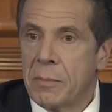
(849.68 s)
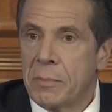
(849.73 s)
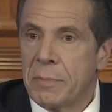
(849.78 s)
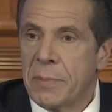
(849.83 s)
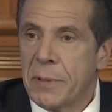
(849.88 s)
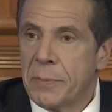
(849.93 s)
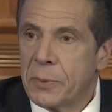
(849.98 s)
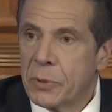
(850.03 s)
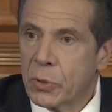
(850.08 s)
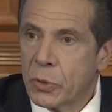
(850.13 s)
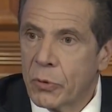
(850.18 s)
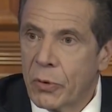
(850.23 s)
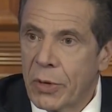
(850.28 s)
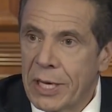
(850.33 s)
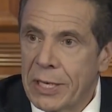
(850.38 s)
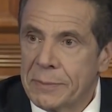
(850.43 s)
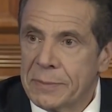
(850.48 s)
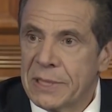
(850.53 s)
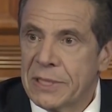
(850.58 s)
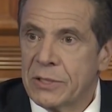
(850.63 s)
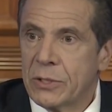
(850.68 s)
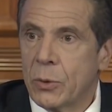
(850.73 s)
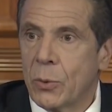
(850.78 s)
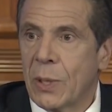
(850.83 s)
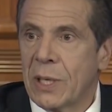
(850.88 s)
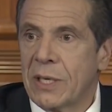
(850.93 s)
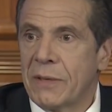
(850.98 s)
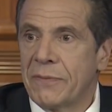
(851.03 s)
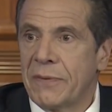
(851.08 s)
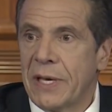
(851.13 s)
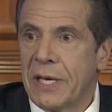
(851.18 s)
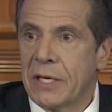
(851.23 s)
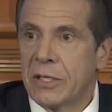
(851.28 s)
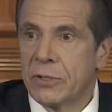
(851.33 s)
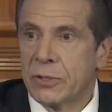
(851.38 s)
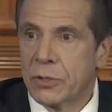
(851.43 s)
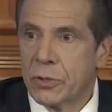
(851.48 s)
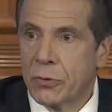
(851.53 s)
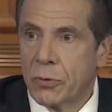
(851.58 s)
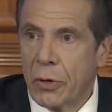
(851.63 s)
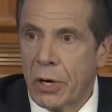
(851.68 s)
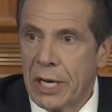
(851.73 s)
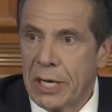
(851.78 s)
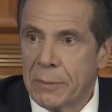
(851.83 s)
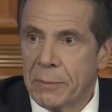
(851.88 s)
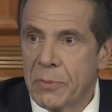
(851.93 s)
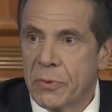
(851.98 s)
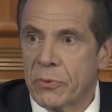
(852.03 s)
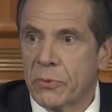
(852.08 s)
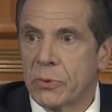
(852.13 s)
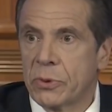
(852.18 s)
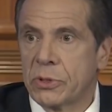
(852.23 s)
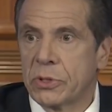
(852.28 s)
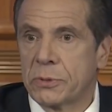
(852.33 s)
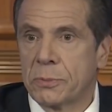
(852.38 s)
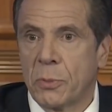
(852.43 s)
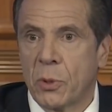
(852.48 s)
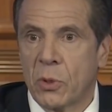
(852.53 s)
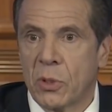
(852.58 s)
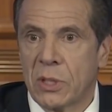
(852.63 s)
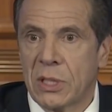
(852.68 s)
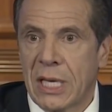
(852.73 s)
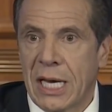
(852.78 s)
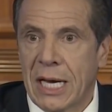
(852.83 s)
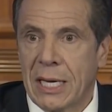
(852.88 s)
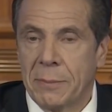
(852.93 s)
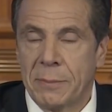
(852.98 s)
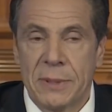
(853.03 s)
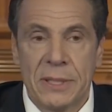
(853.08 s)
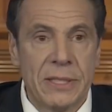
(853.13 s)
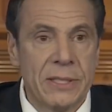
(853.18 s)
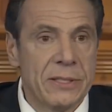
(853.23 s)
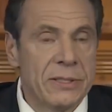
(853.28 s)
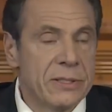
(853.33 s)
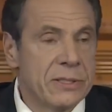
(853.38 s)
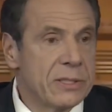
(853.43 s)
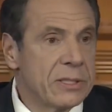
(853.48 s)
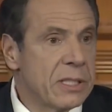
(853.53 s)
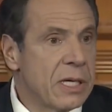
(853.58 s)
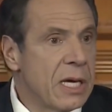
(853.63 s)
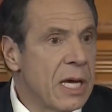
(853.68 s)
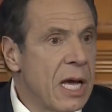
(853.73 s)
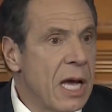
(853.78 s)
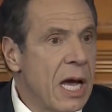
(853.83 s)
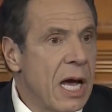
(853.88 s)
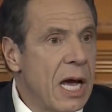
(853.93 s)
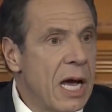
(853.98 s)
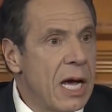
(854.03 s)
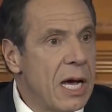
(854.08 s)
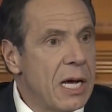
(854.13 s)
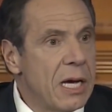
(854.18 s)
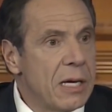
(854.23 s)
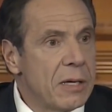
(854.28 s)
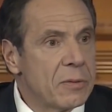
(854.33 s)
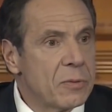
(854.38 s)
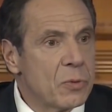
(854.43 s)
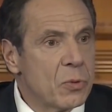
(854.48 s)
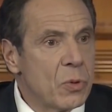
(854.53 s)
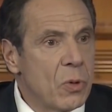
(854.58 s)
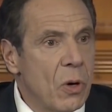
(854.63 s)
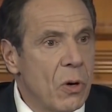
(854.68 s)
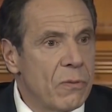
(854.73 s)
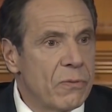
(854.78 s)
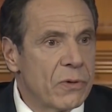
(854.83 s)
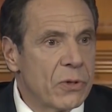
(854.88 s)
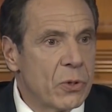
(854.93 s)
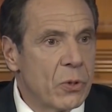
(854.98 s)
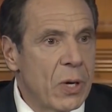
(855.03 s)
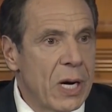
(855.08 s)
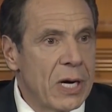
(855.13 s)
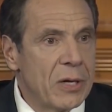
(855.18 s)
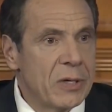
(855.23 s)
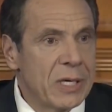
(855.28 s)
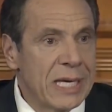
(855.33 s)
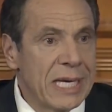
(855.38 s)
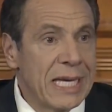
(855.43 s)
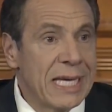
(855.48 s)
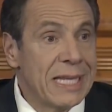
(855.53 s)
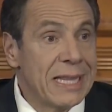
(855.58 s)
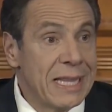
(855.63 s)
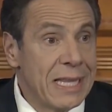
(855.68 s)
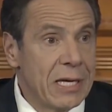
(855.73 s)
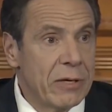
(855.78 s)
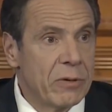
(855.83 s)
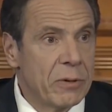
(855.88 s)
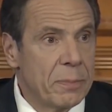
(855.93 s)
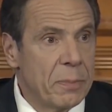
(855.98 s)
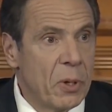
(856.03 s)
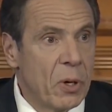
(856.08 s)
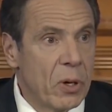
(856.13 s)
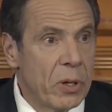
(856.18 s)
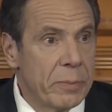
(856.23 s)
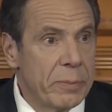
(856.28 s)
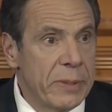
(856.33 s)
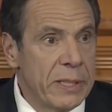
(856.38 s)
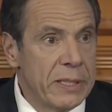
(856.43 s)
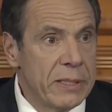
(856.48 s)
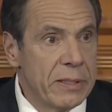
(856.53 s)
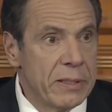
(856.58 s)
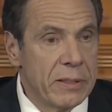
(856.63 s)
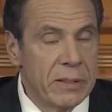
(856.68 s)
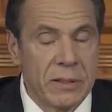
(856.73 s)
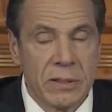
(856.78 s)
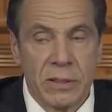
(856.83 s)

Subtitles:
People crammed into elevators, crammed through small lobbies, overcrowding in their apartment.